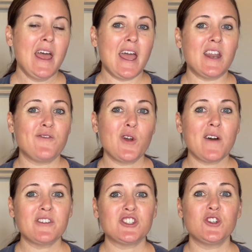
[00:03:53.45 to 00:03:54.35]
And if you have
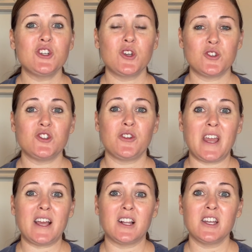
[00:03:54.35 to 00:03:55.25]
a student who's new to
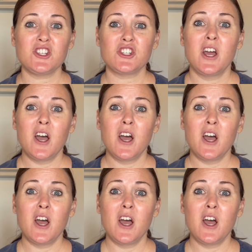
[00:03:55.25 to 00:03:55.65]
English,